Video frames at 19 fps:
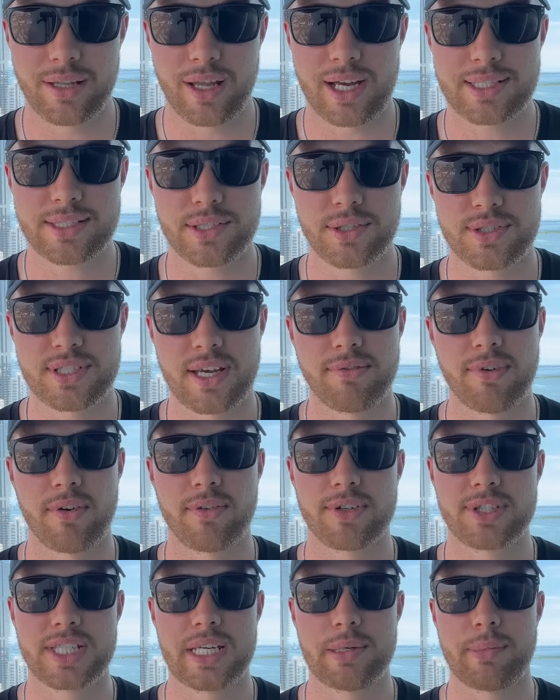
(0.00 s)
lawsuits I've
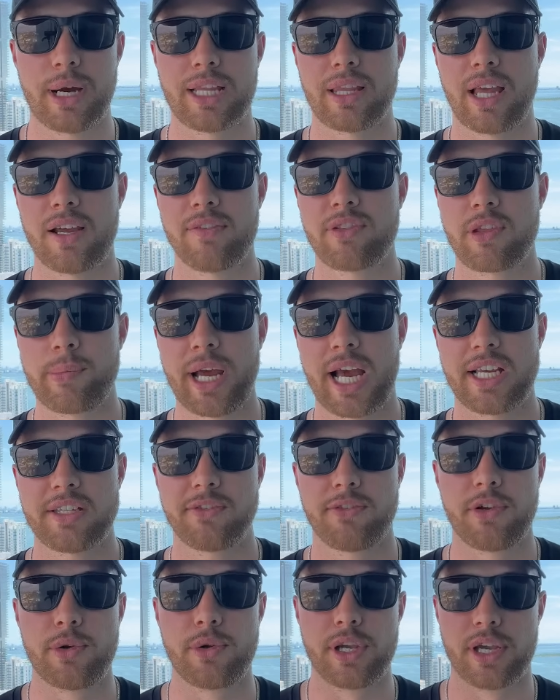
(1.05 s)
ever seen in my life the past
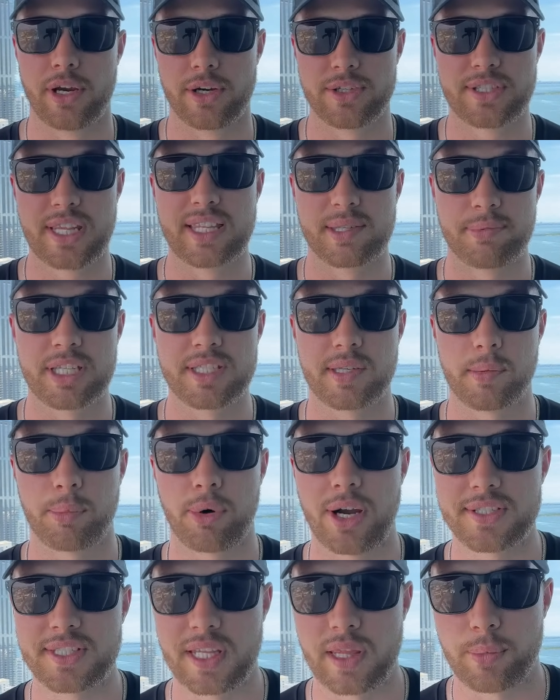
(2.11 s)
few years that's been
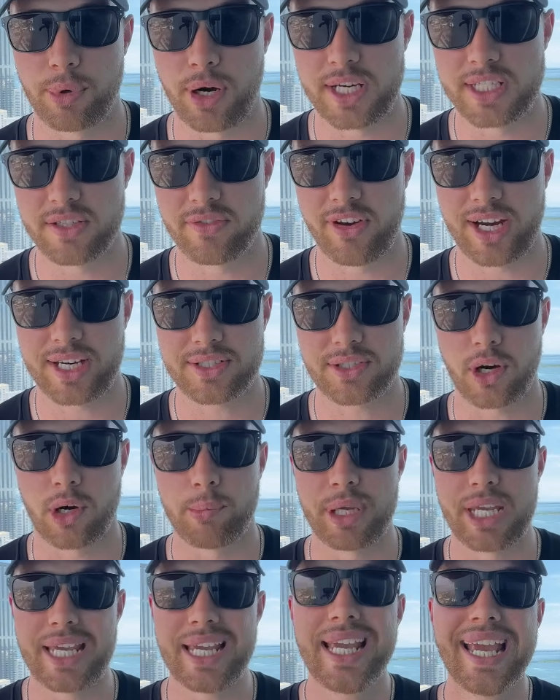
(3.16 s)
suppressing the price of
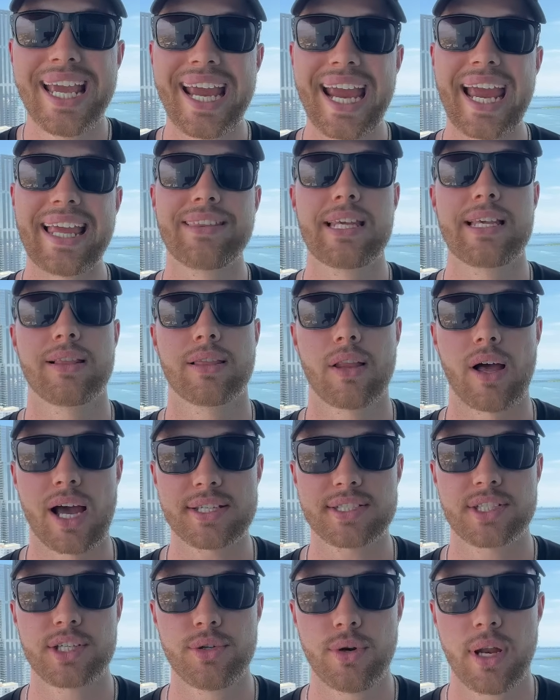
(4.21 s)
XRP. And the
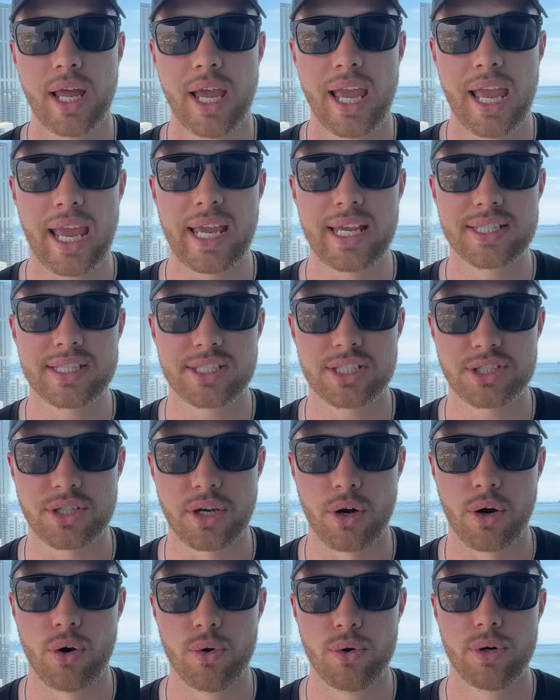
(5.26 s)
lawsuit is
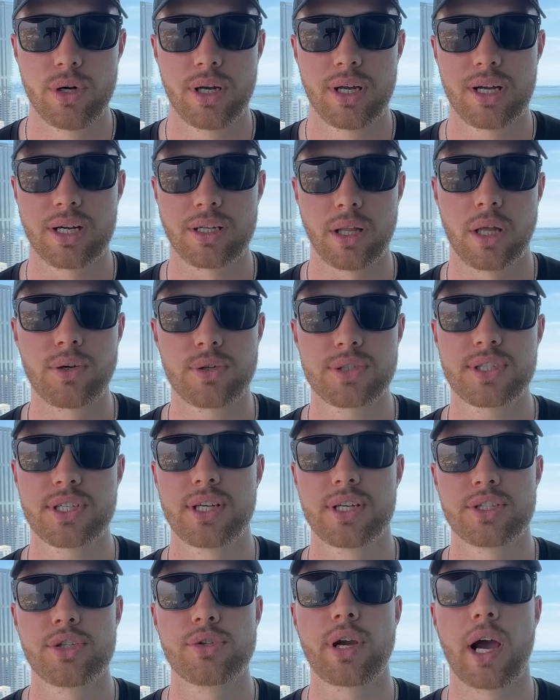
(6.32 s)
so close
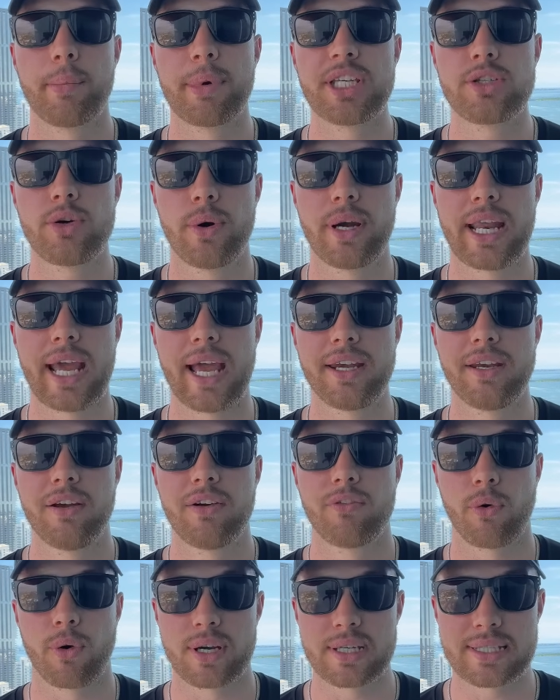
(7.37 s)
to coming to an end
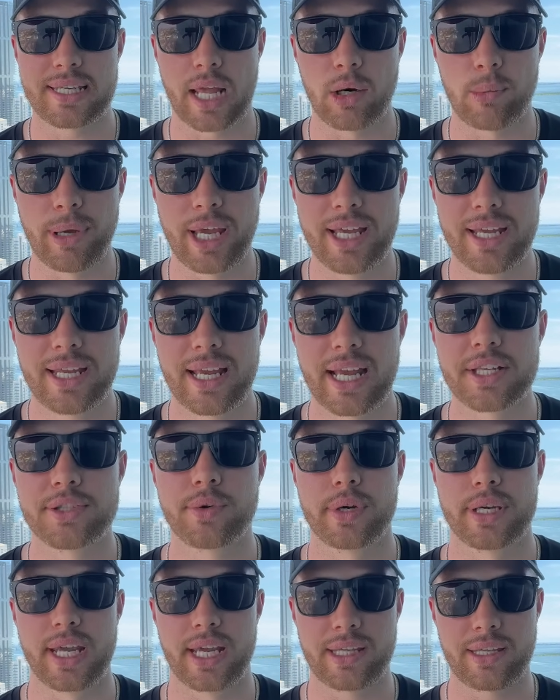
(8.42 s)
for a settlement, it's
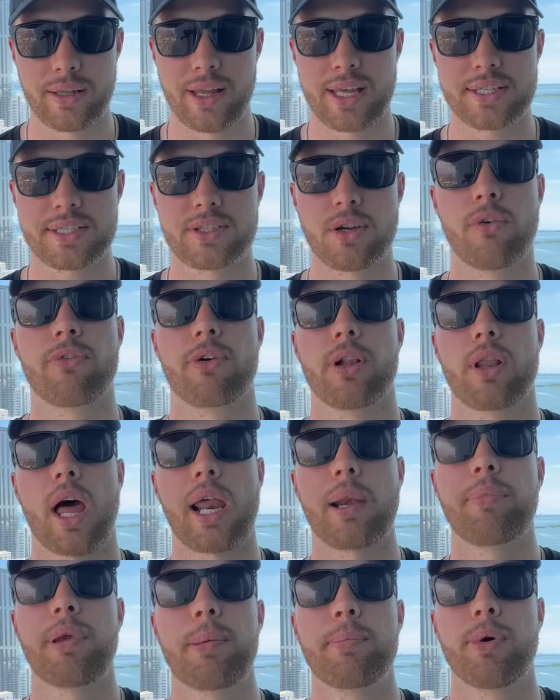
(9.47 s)
ridiculous. So for a
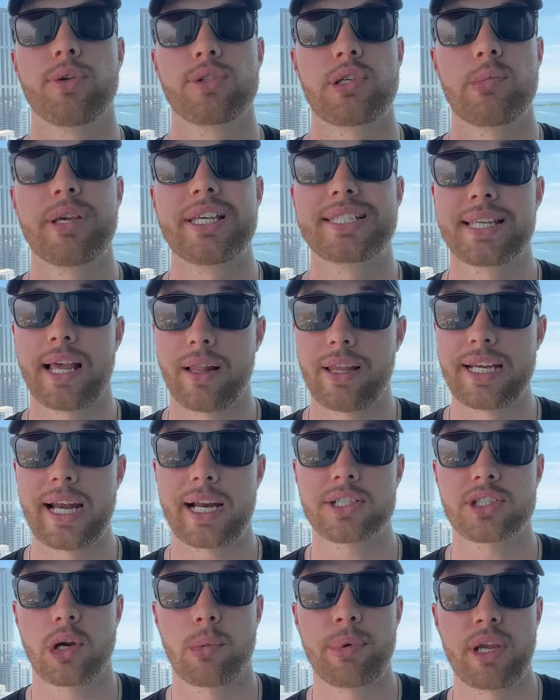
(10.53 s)
lot of people to be selling
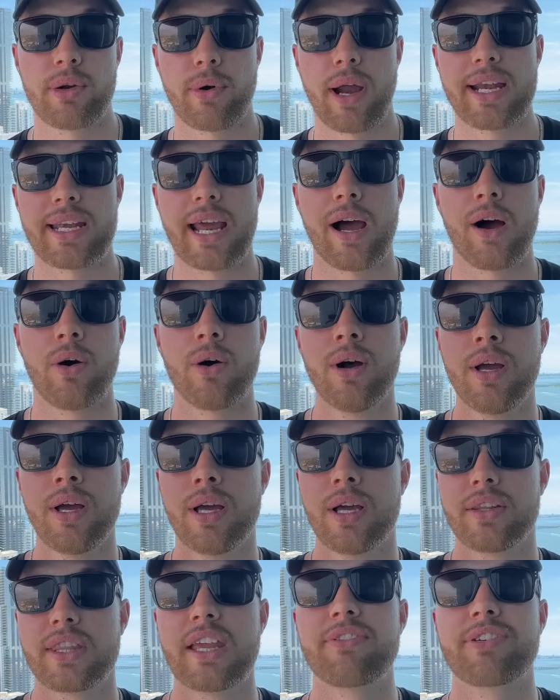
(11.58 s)
XRP right now,
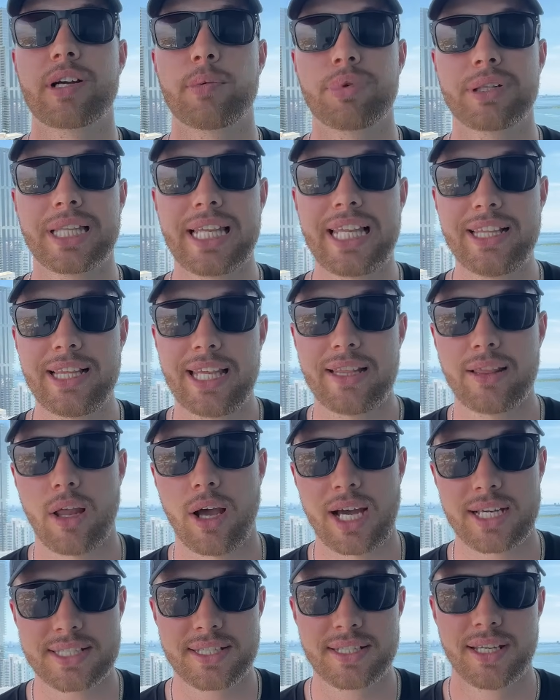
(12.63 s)
they've completely
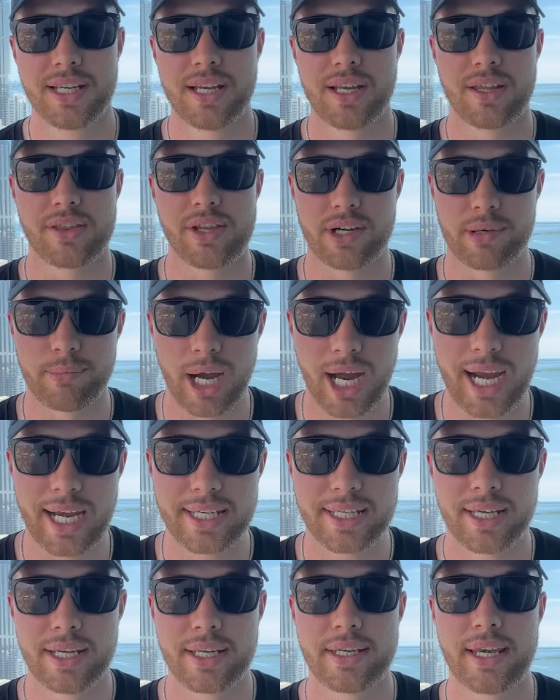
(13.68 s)
lost their
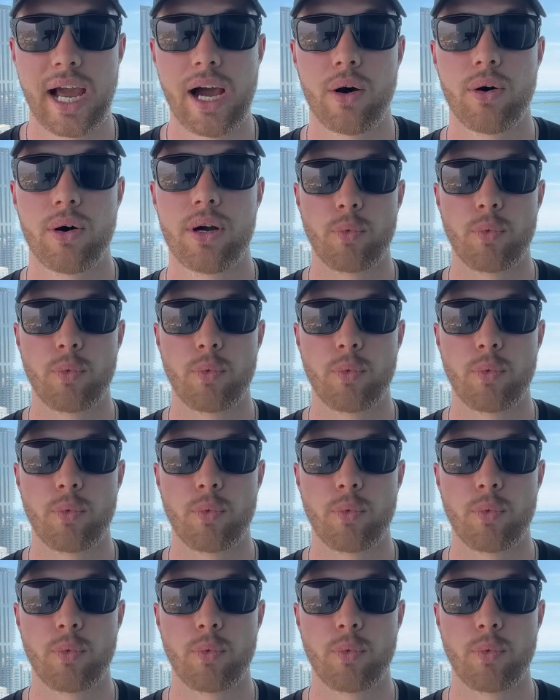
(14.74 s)
mind. Now,